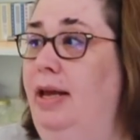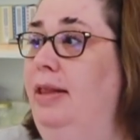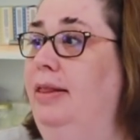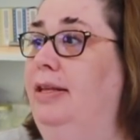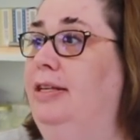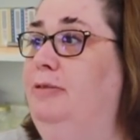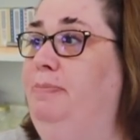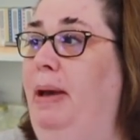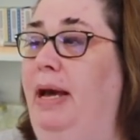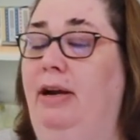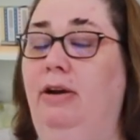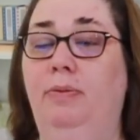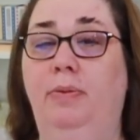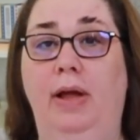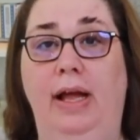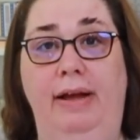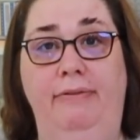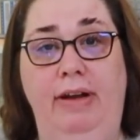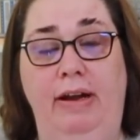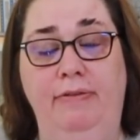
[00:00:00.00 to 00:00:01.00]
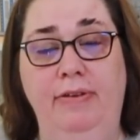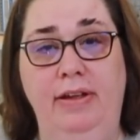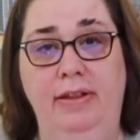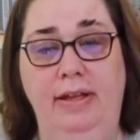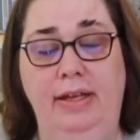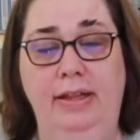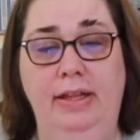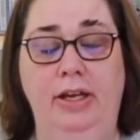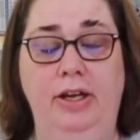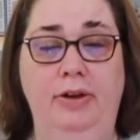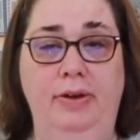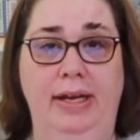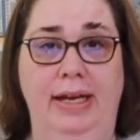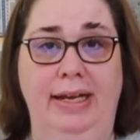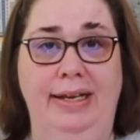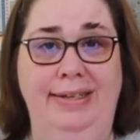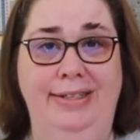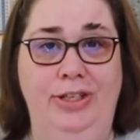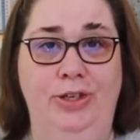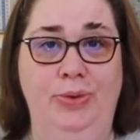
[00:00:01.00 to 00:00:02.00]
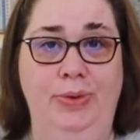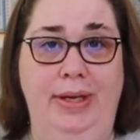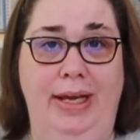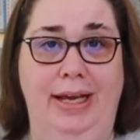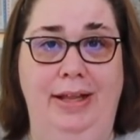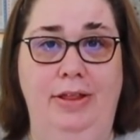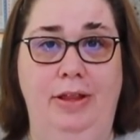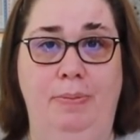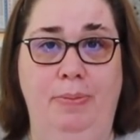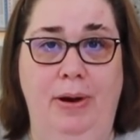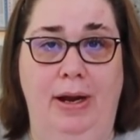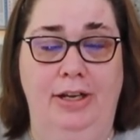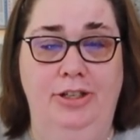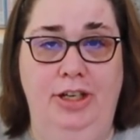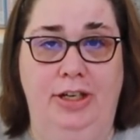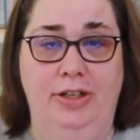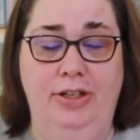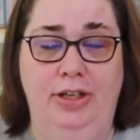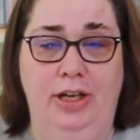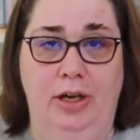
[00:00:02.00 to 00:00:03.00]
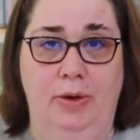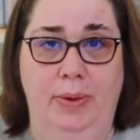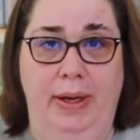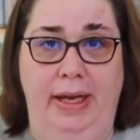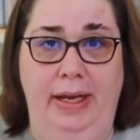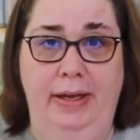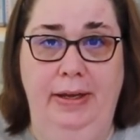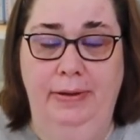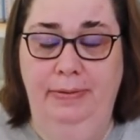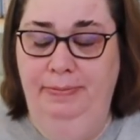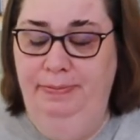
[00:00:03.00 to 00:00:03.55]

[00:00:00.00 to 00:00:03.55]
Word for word: This pattern will have everything that you need to get the project going.